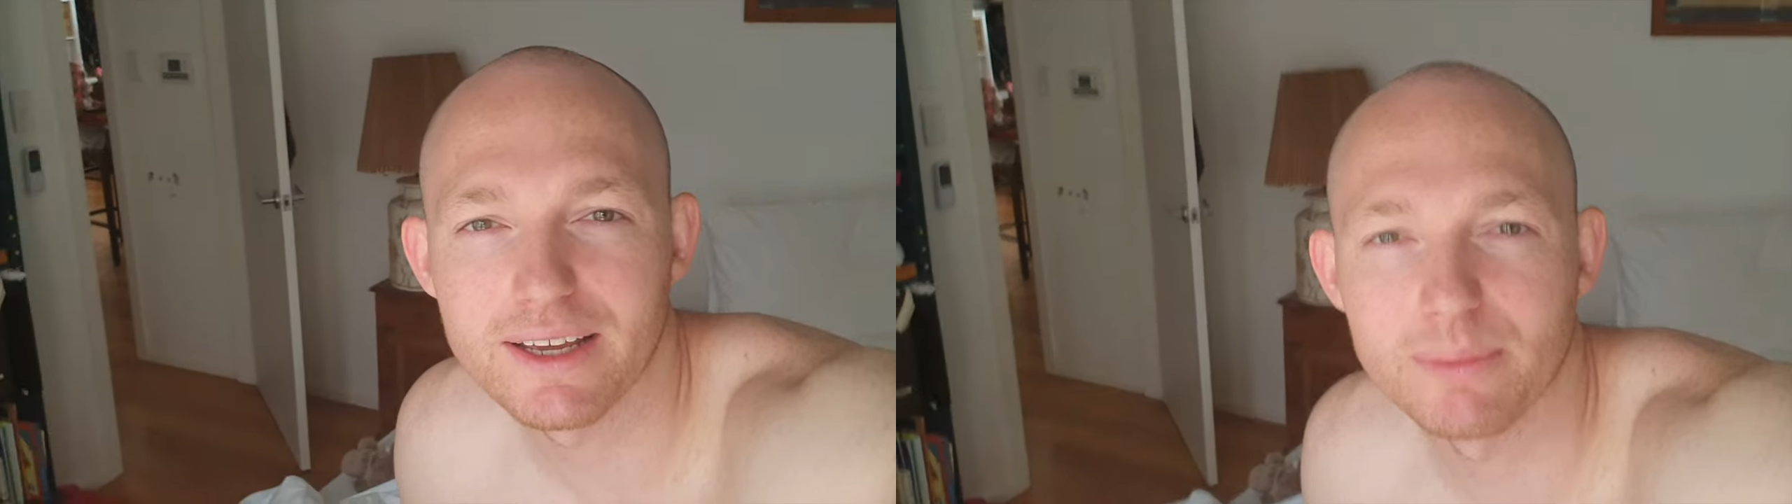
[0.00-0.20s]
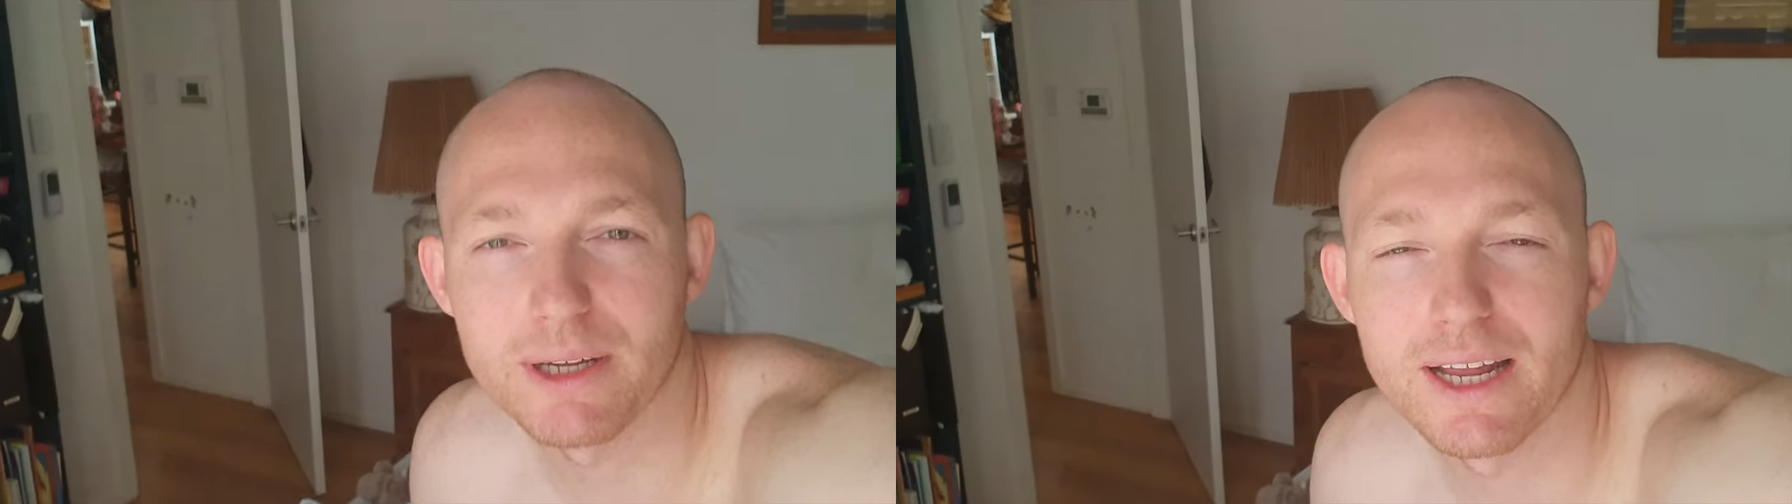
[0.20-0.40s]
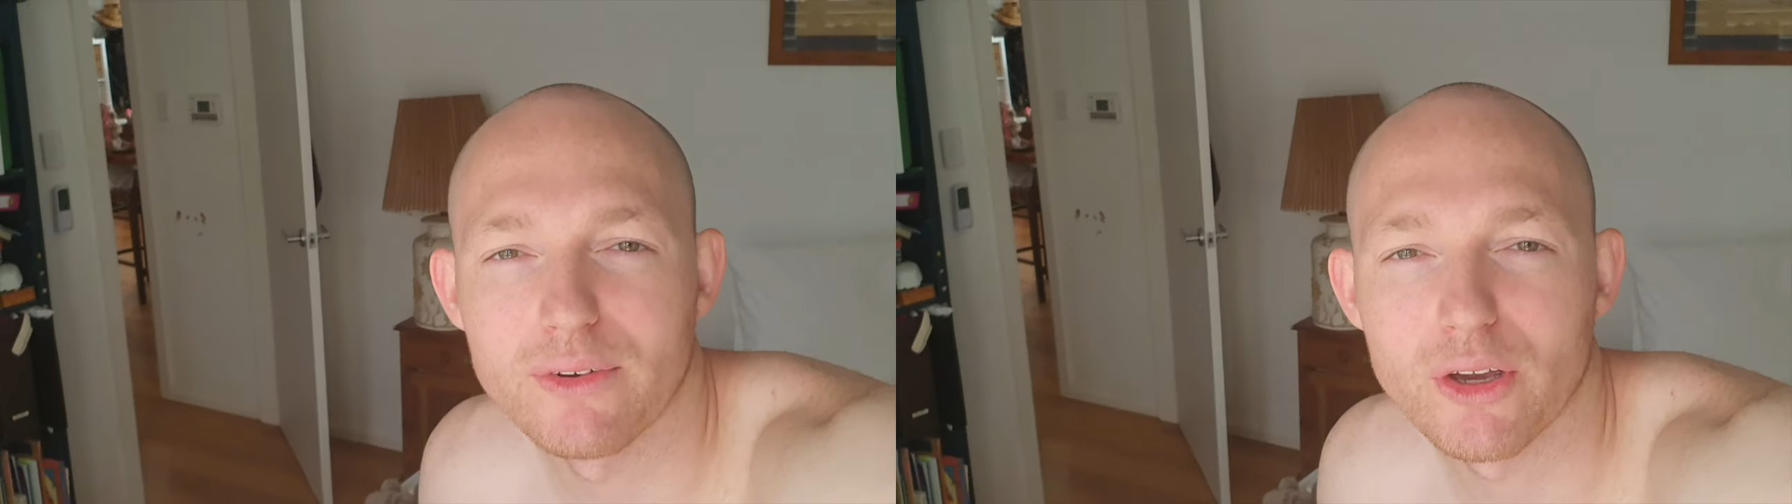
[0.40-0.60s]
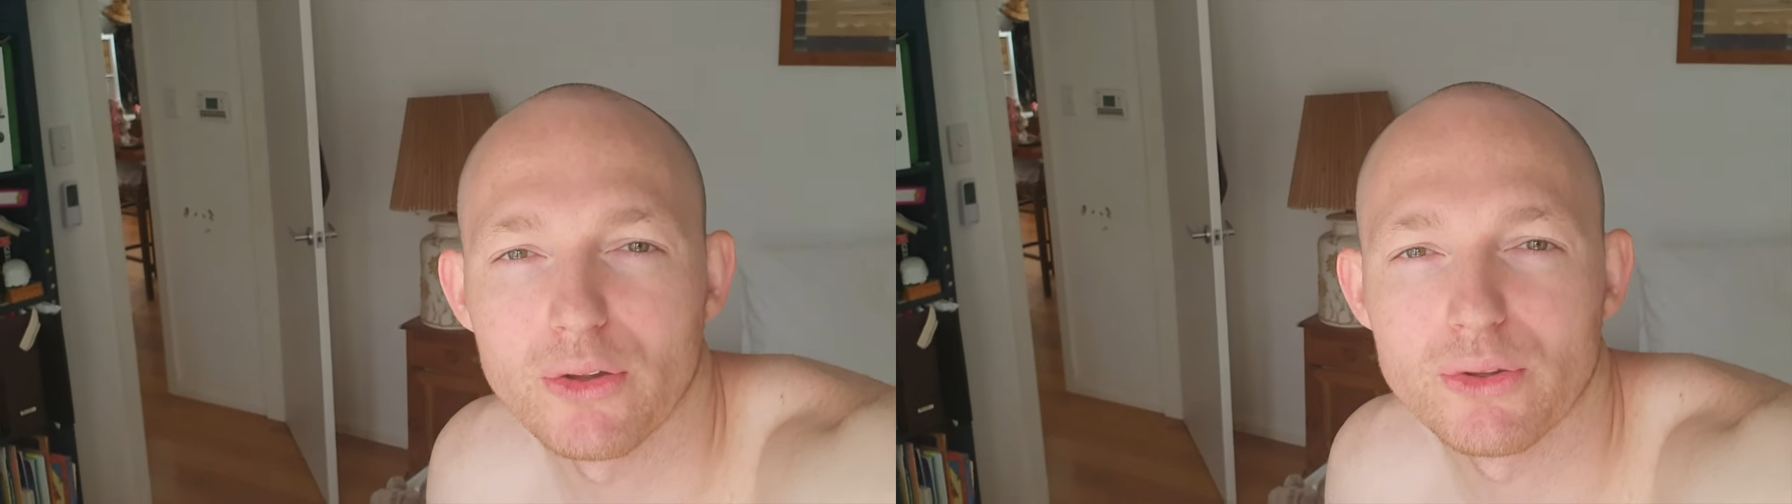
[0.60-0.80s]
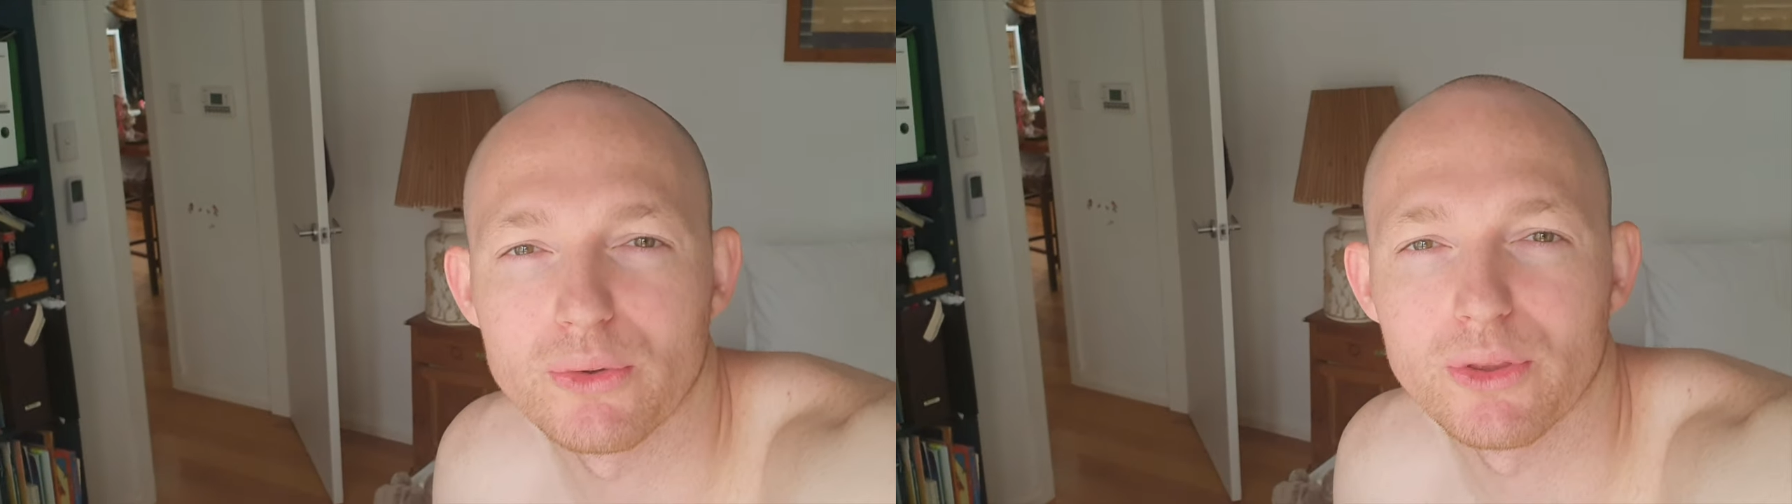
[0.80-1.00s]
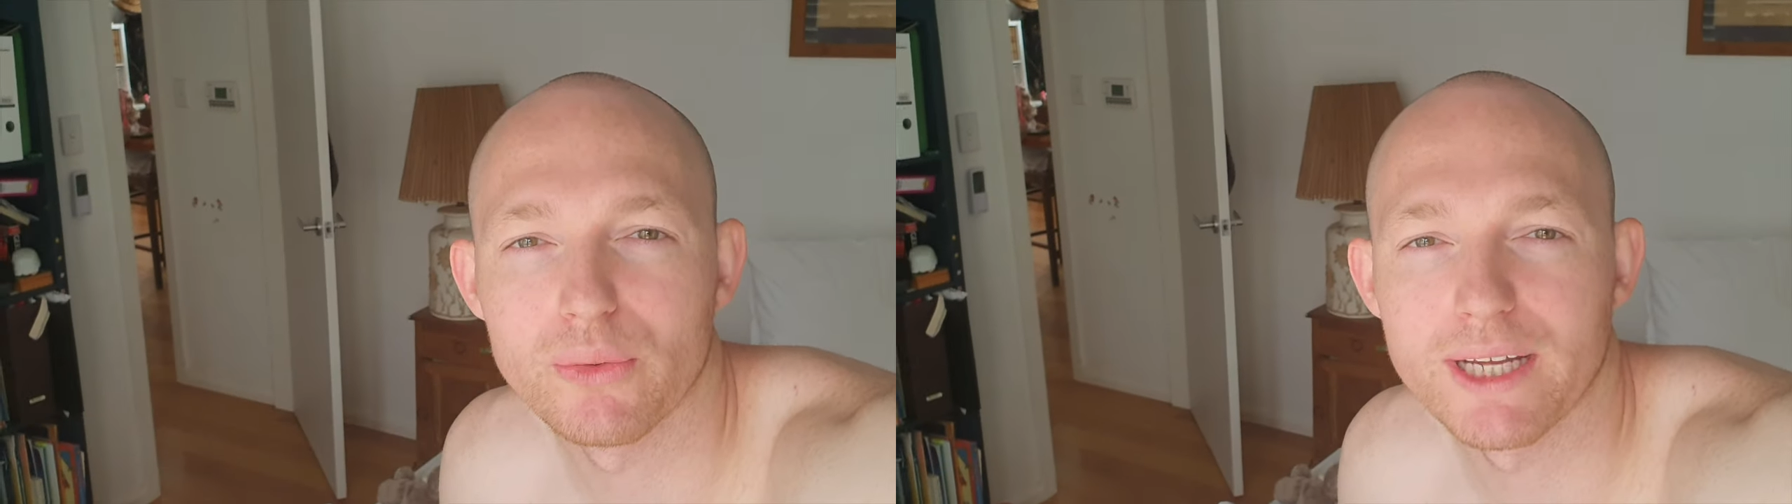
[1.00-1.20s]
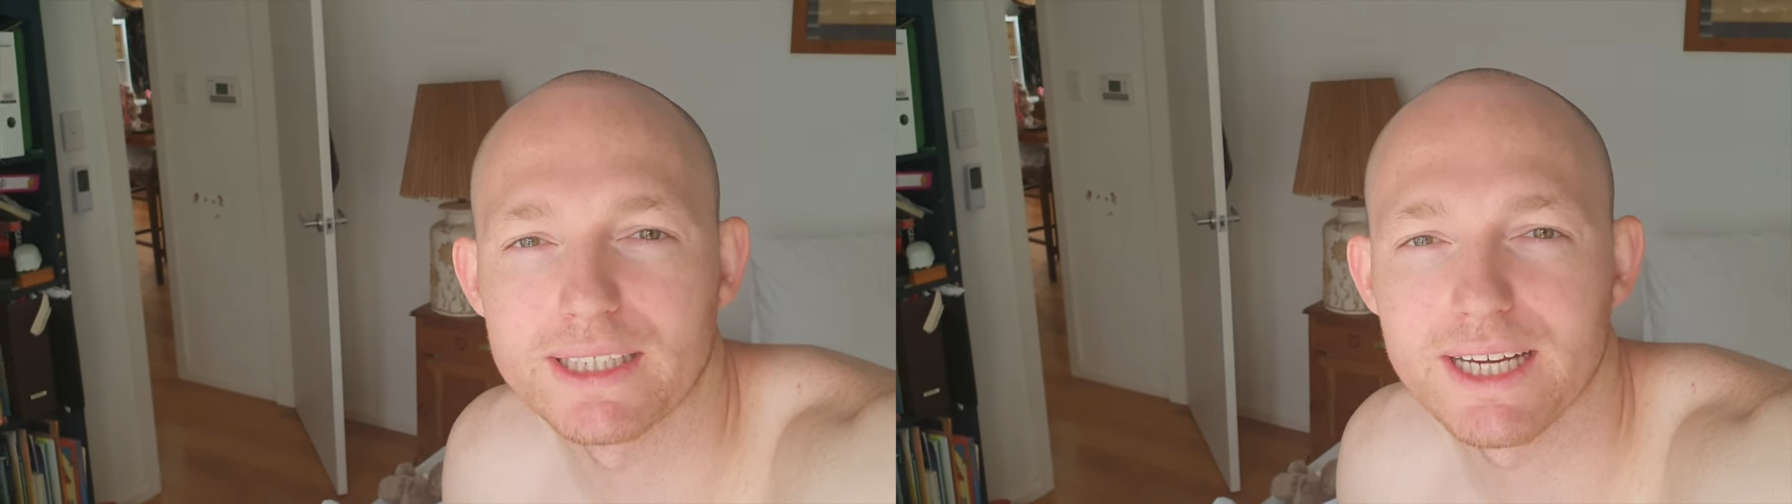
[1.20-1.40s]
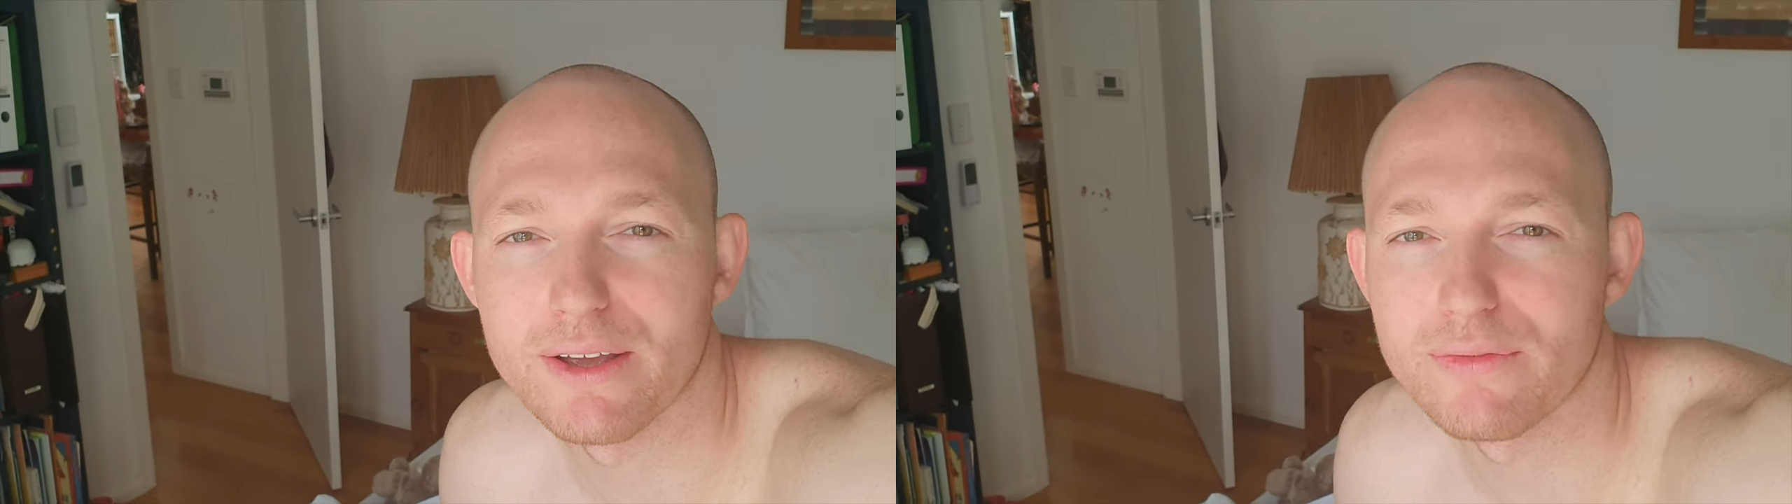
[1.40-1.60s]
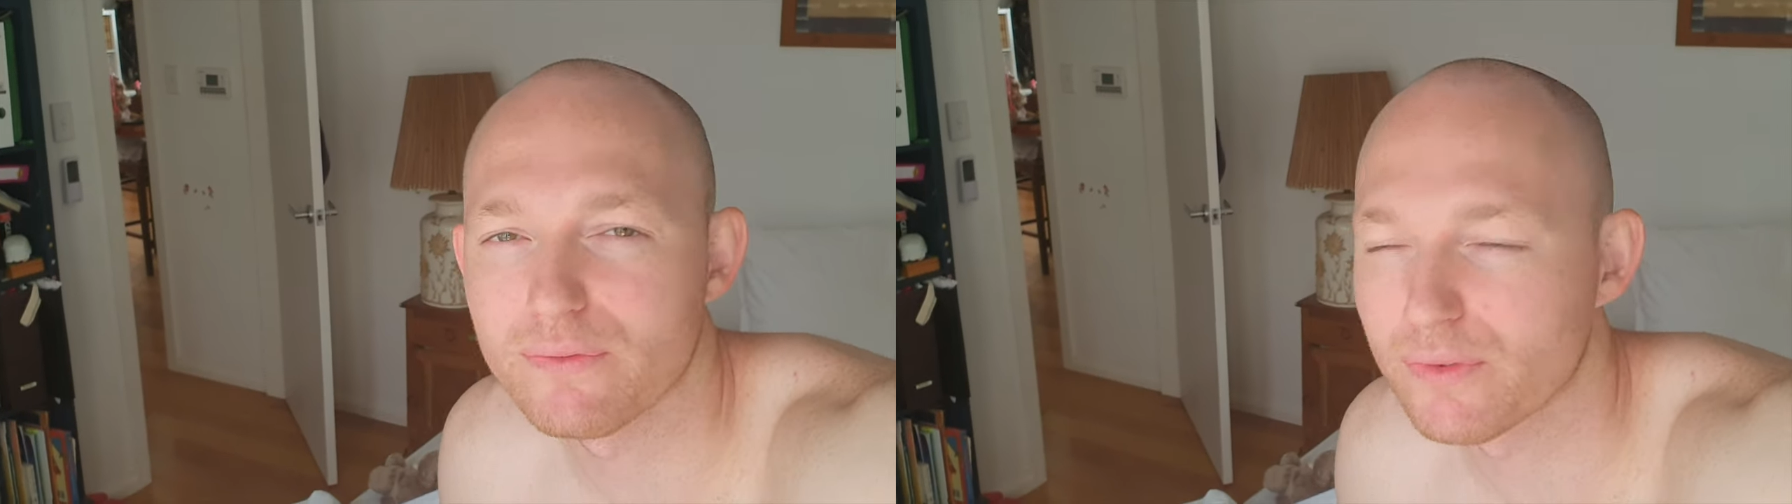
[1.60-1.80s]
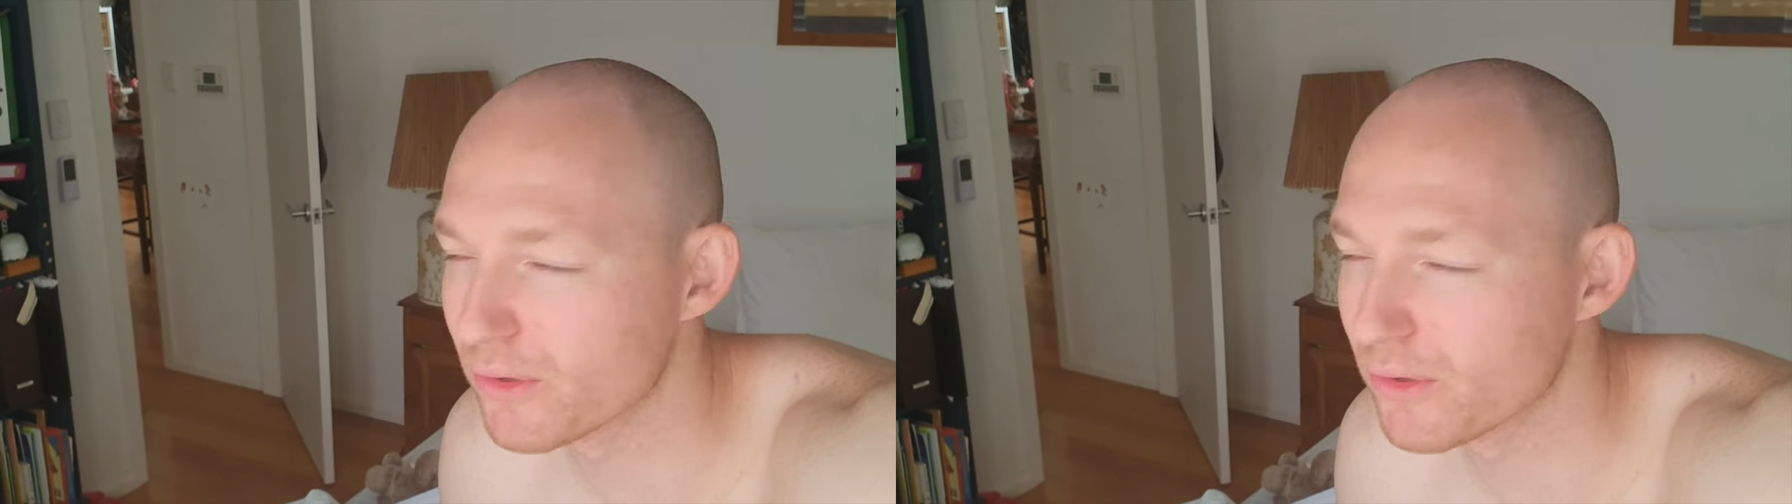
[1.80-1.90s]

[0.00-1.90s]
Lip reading: I'm going to have a go at doing the wet shave for